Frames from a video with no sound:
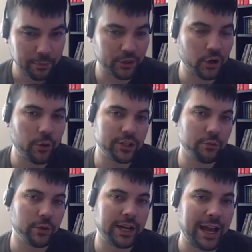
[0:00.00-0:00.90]
But the
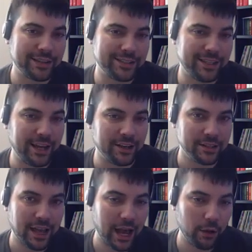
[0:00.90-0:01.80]
question we're going to ask today
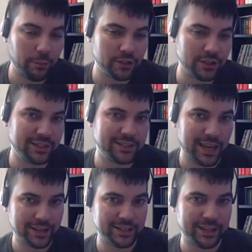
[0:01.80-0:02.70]
is, how much does it
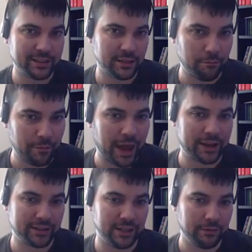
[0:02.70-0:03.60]
take to get to
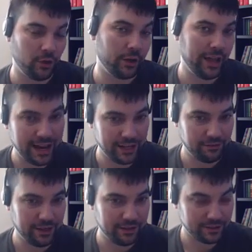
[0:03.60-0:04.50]
max level on any
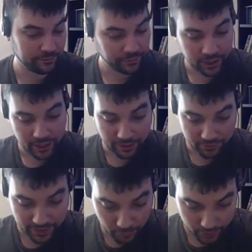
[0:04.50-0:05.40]
of these? And
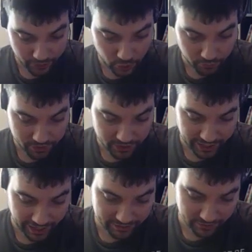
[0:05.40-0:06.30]
for that, we're going to go over to the
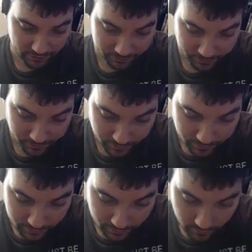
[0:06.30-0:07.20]
castle.
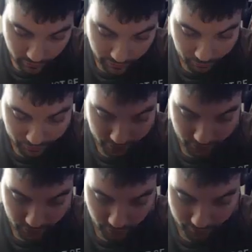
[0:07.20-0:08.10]
And we're going to
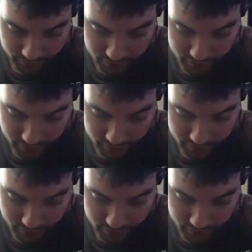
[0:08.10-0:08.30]
click on this.